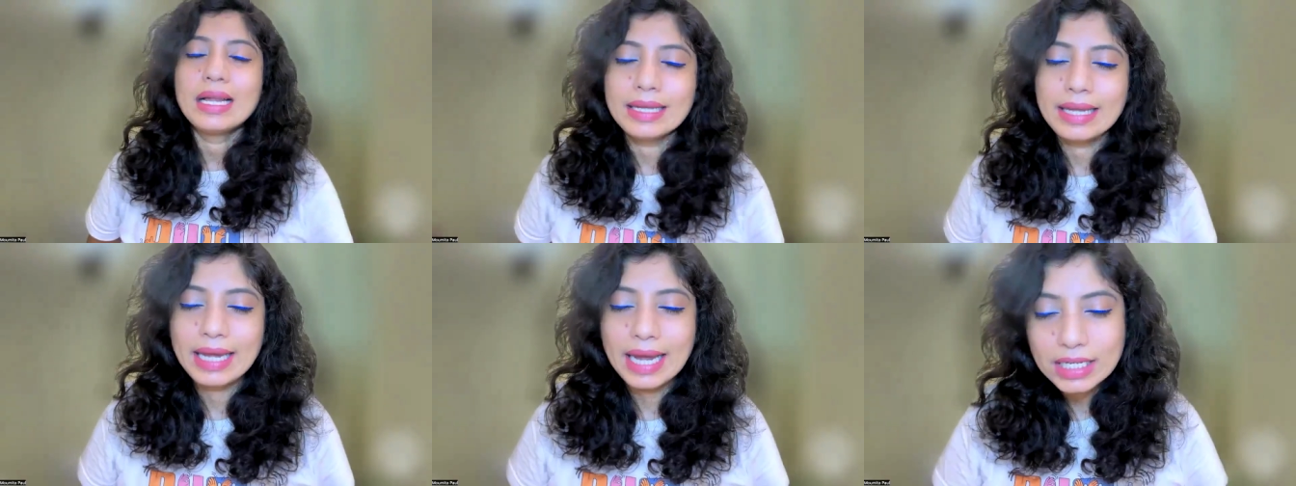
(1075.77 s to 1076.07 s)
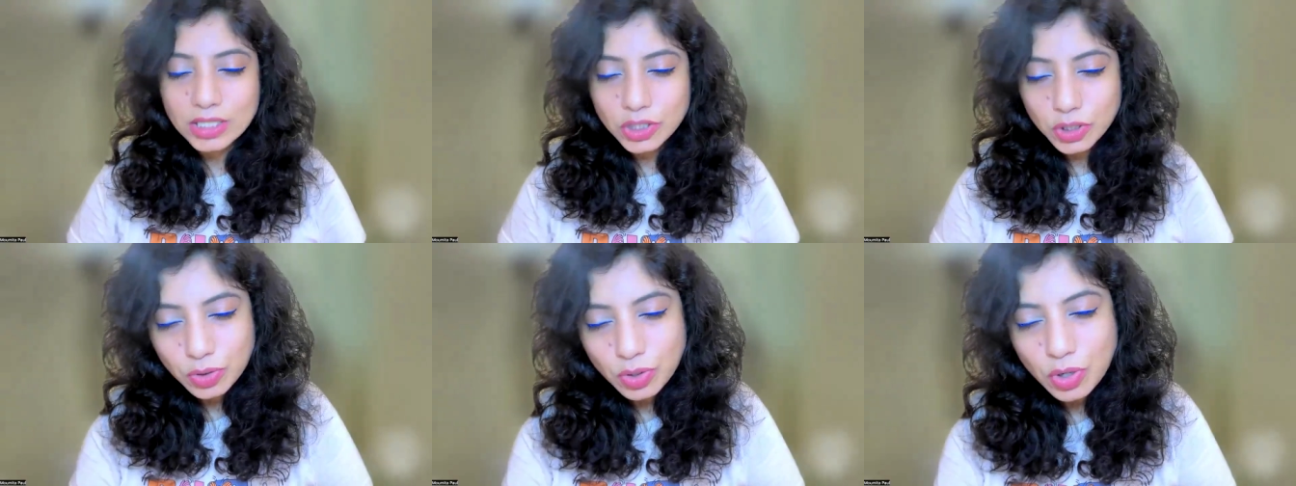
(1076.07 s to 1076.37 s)

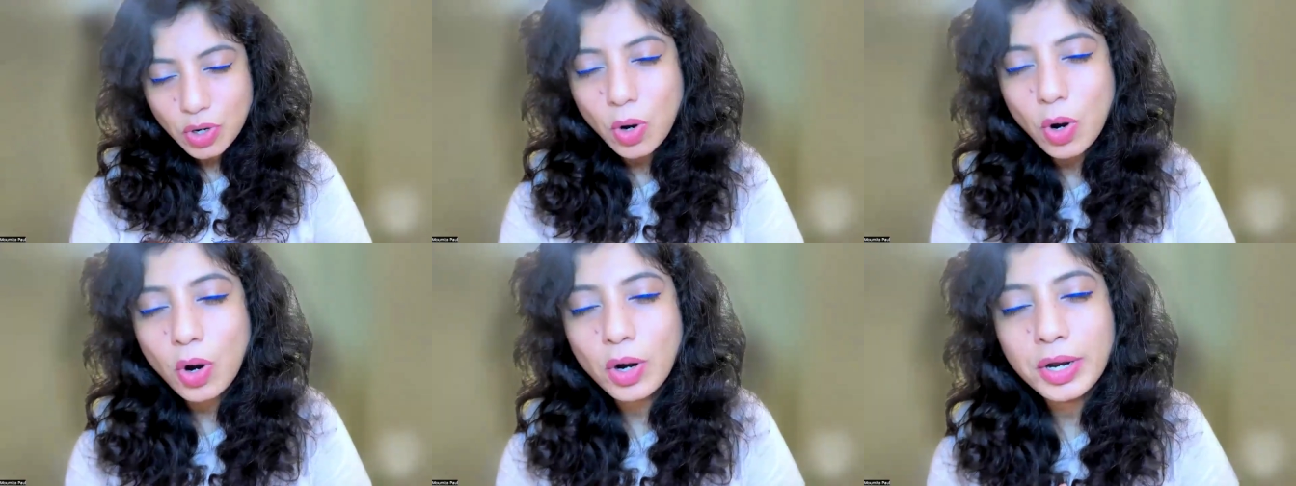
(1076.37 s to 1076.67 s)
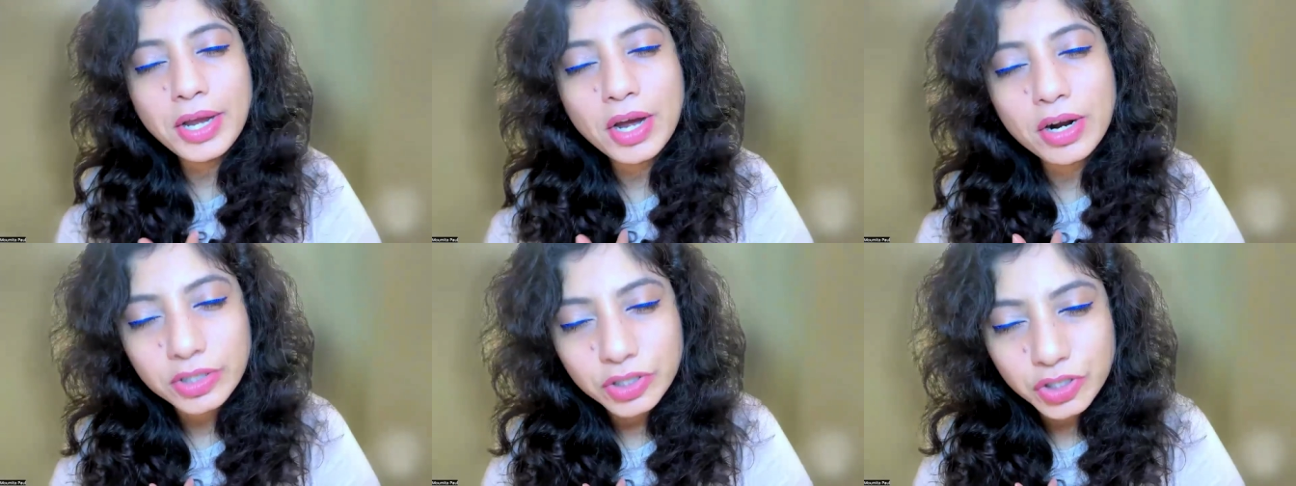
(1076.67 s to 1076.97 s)
Get to know
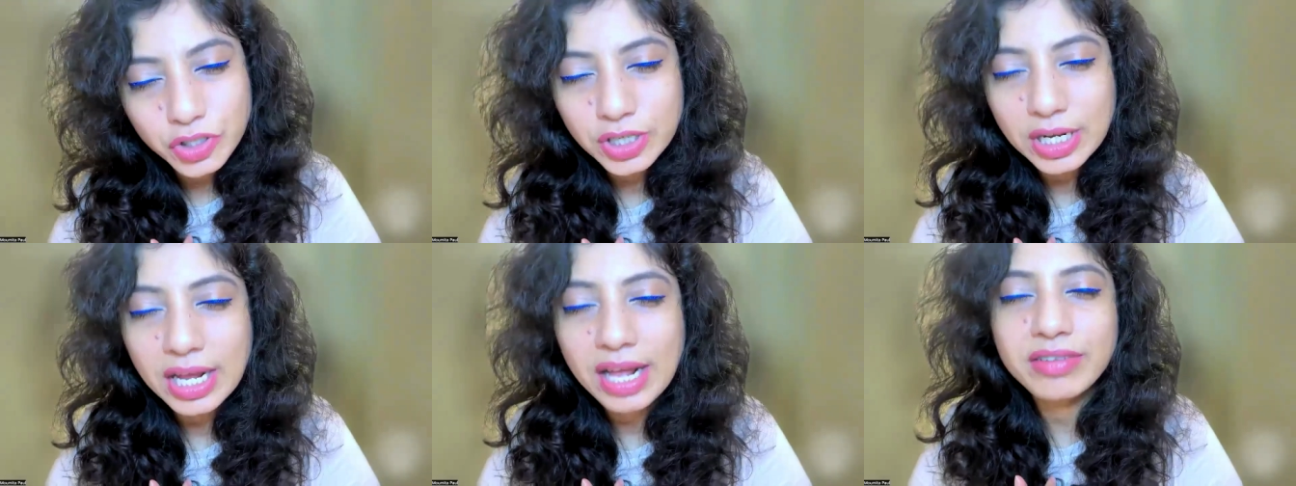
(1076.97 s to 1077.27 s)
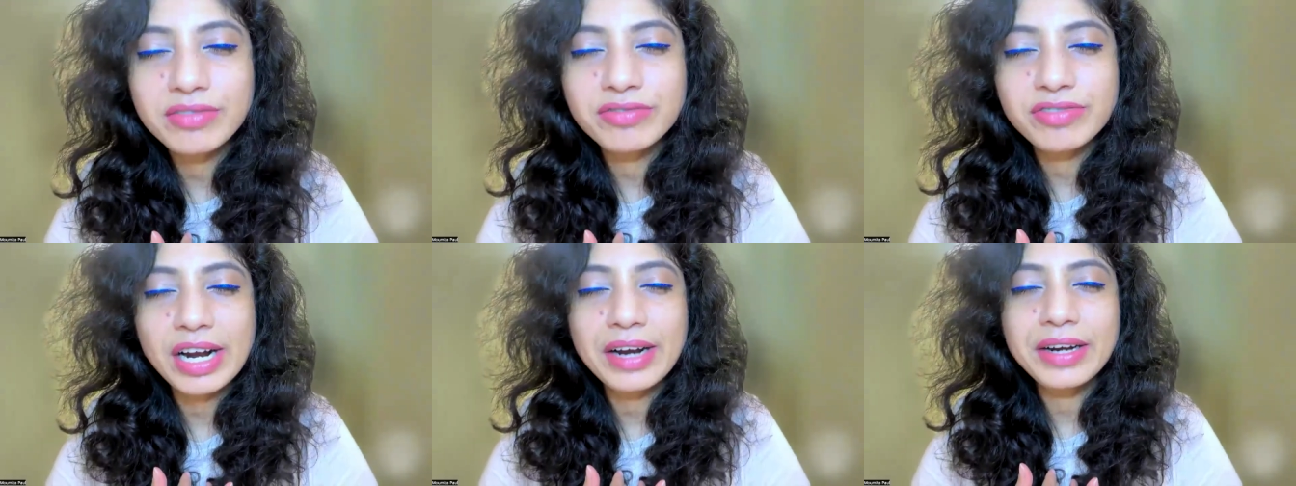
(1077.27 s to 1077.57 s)

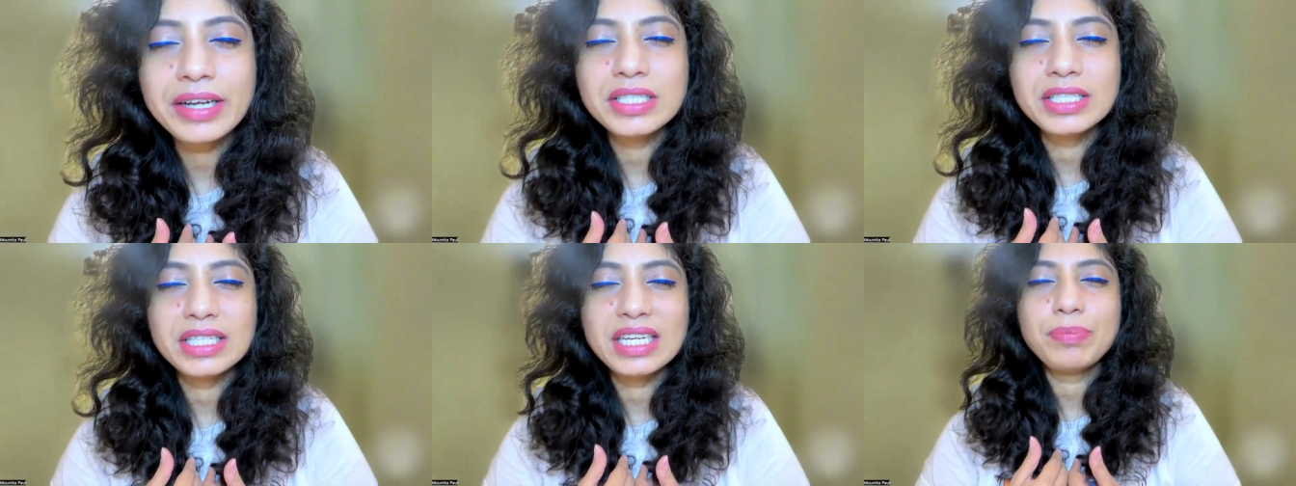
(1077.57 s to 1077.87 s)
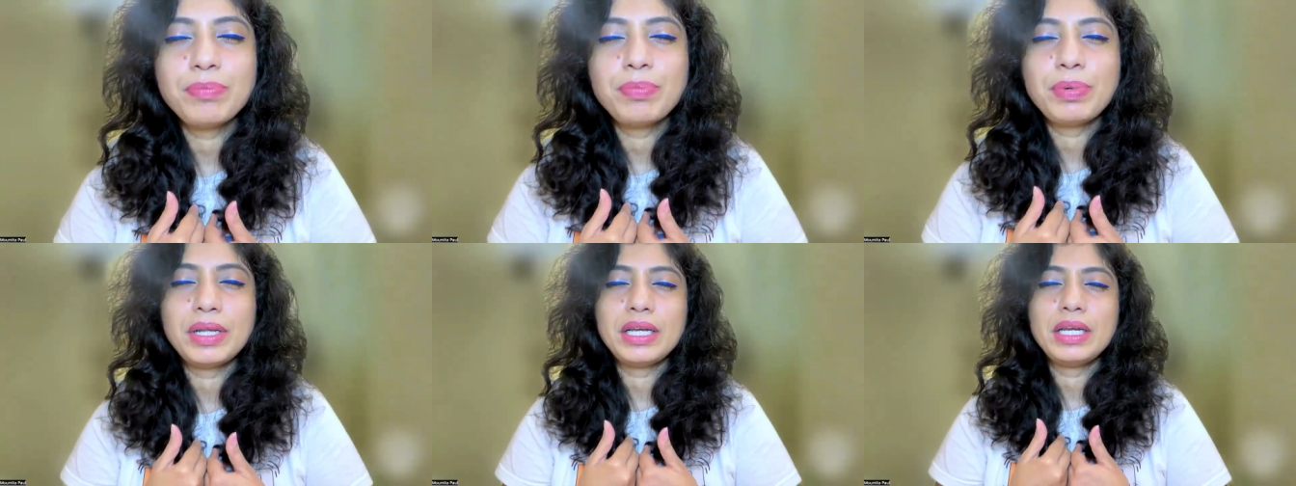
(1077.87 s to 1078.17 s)
yourself very
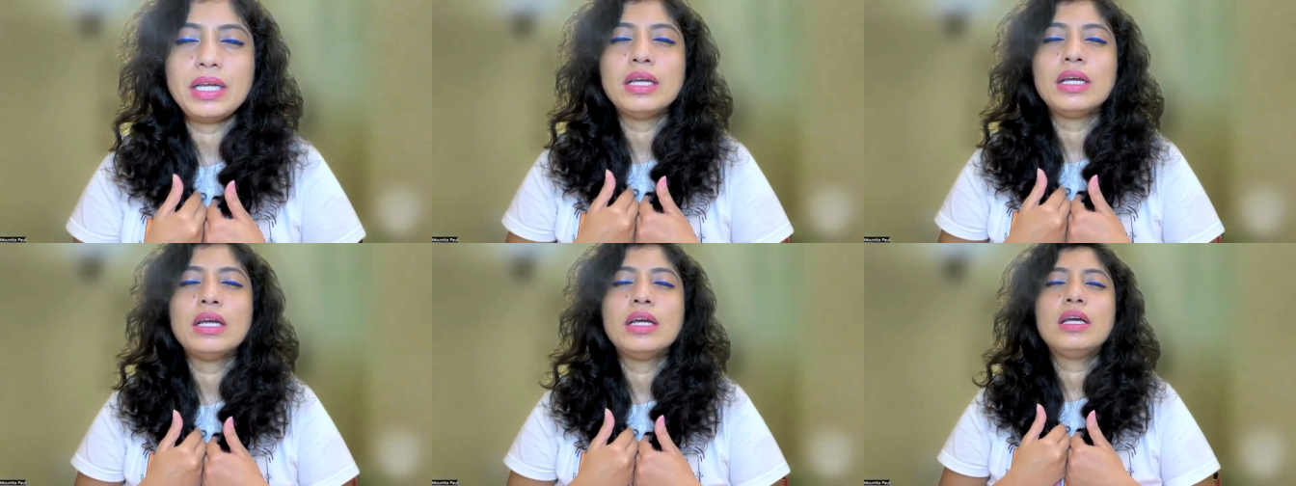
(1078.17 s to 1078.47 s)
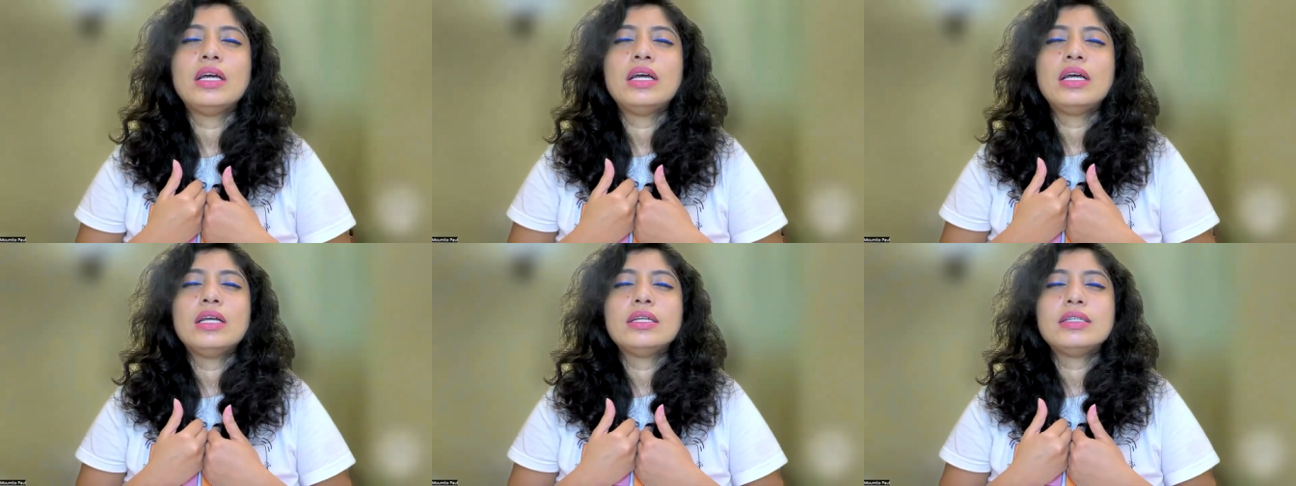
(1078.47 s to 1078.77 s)
deeply.
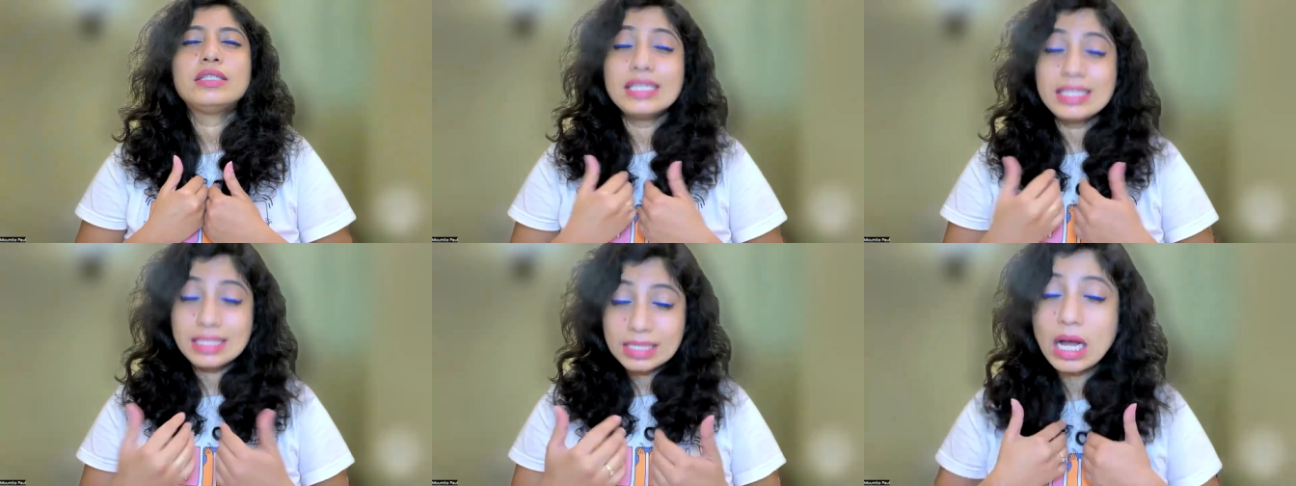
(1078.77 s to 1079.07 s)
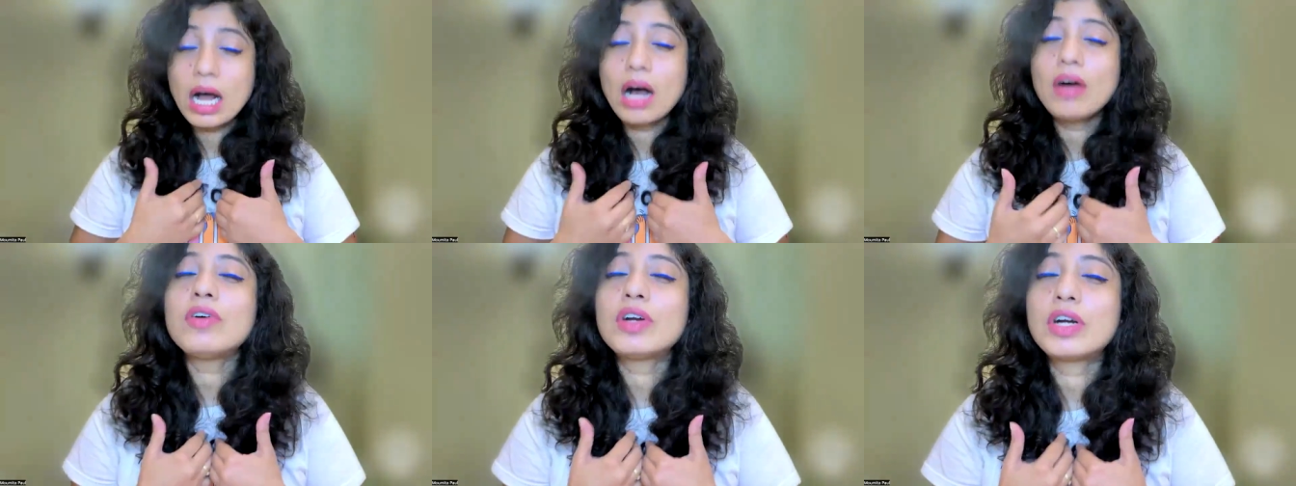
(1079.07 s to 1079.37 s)

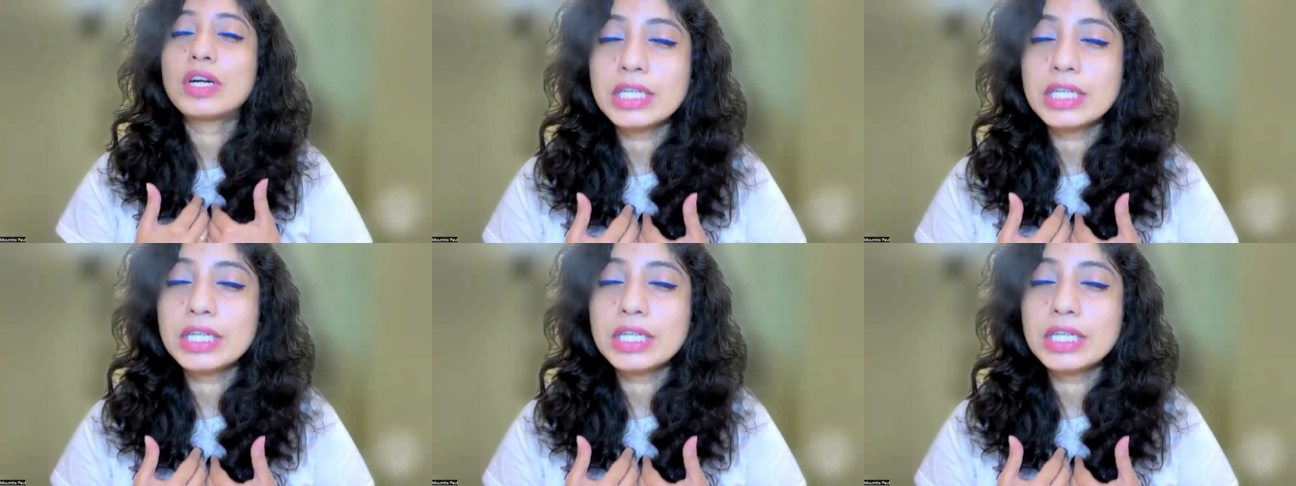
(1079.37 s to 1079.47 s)
Discover